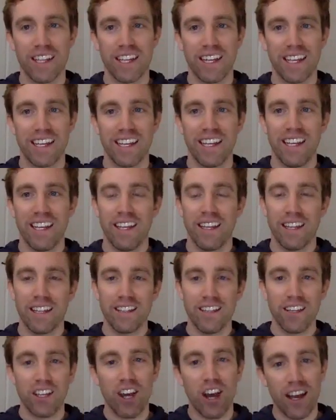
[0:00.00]
like
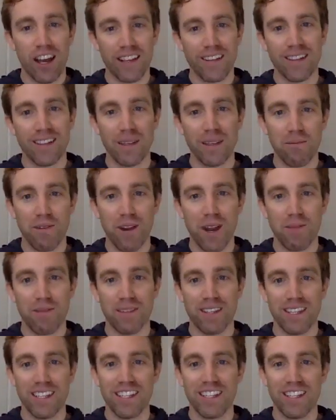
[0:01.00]
that's a costly
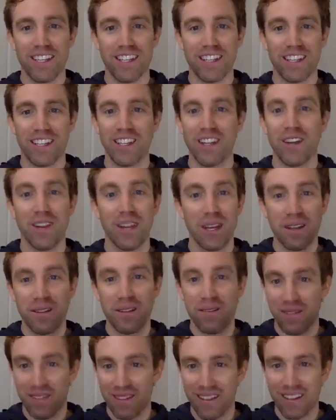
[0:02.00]
proposition, you know, like
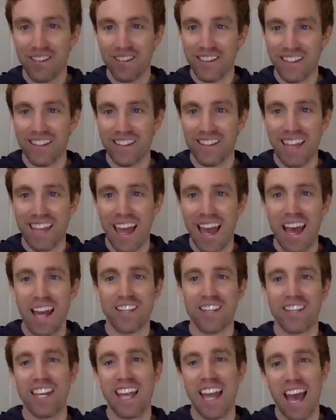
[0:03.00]
there's this
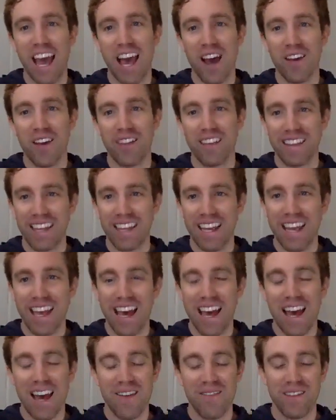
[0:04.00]
cash cow that they
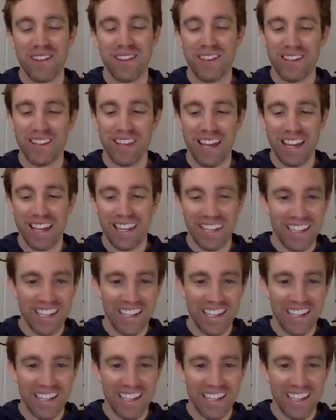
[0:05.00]
have, and they're like,